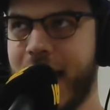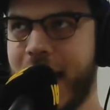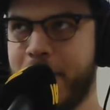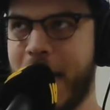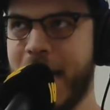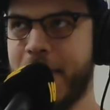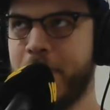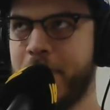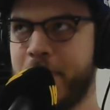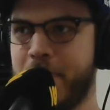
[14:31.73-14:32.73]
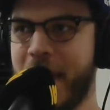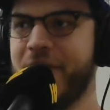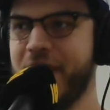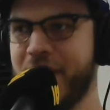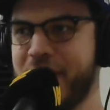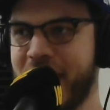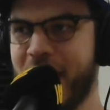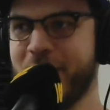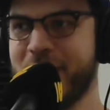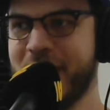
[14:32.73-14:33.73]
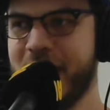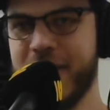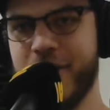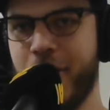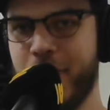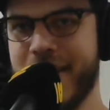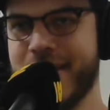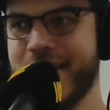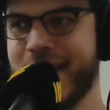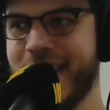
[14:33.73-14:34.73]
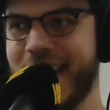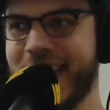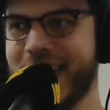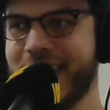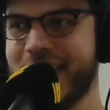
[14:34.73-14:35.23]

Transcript: and my benefit of the doubt is always, like,